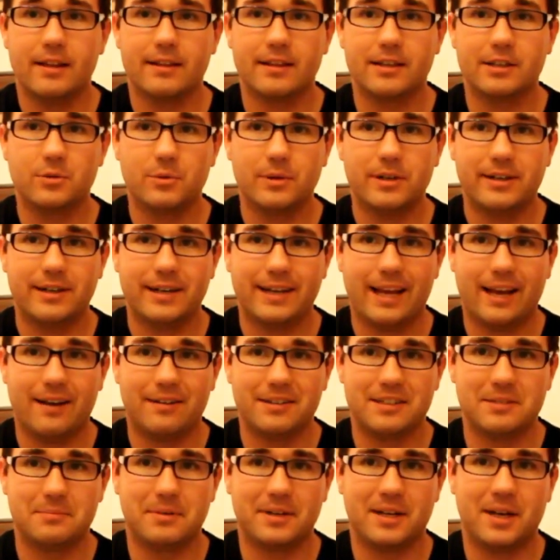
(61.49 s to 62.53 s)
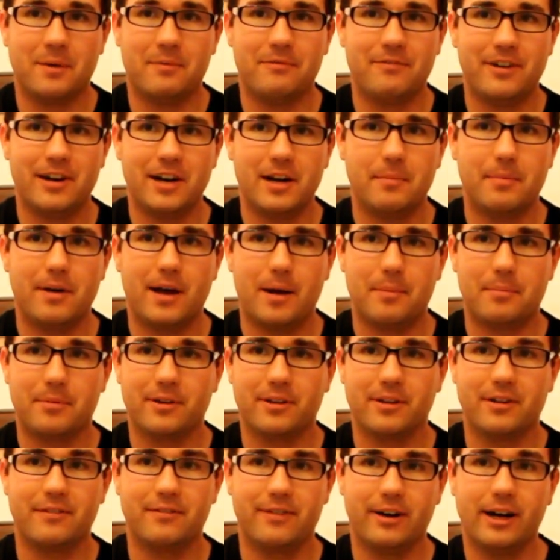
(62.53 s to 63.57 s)
The Twitter account has become very
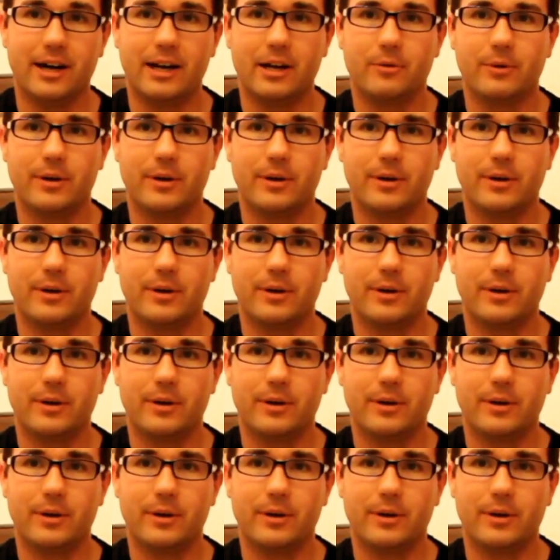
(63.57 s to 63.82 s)
popular very